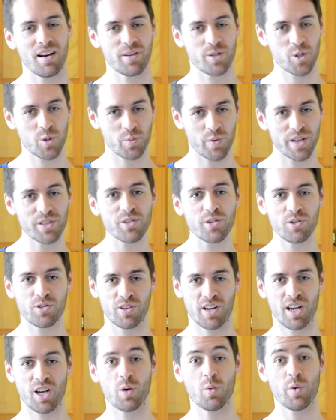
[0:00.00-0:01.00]
espresso
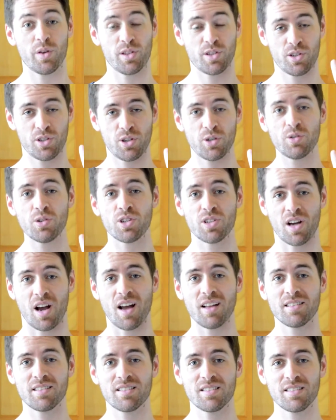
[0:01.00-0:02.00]
drink with two
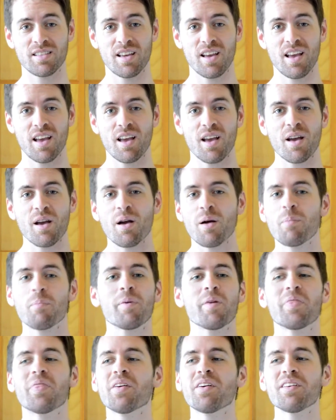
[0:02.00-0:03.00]
shots,
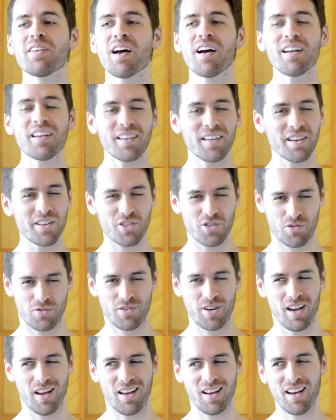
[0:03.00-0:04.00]
but they're not going to
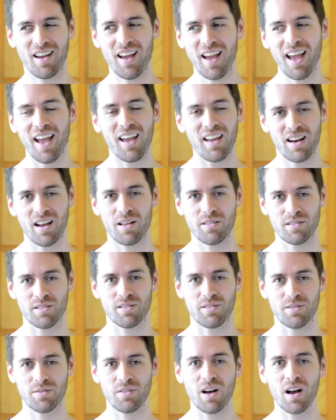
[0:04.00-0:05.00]
drink 8
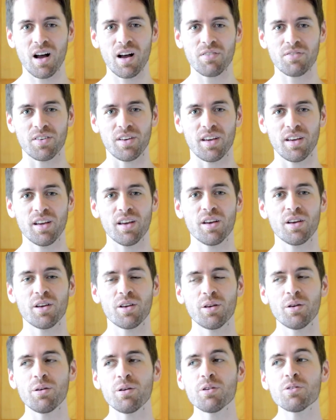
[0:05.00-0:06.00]
ounces of coffee.
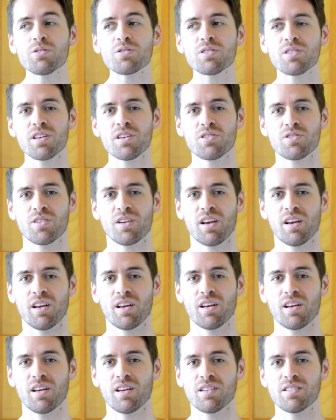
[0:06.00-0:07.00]
You usually drink
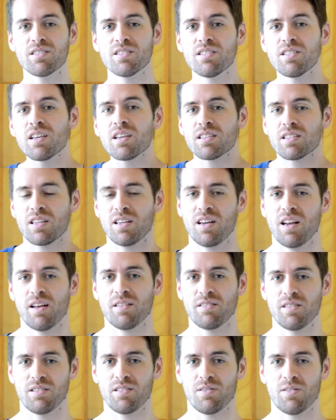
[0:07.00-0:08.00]
16
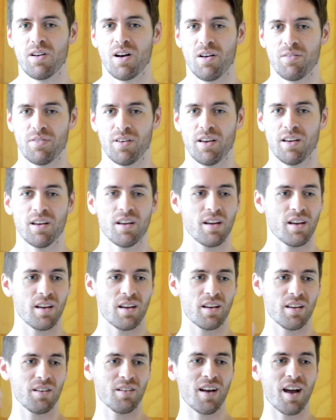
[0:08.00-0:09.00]
ounces of coffee.
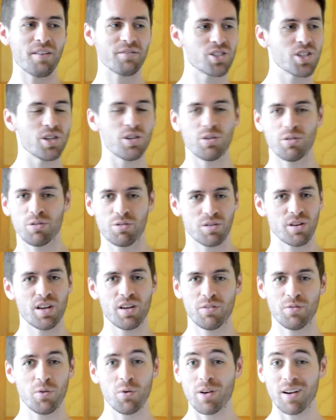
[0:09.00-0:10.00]
You'll have two,
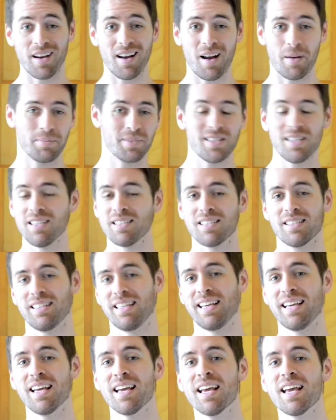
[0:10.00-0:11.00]
three, four cups
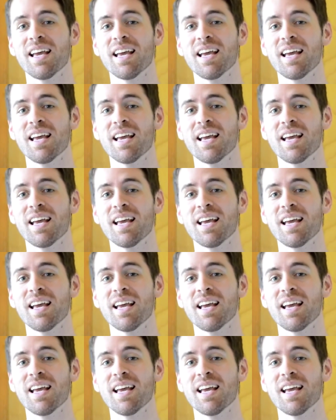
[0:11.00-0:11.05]
easily.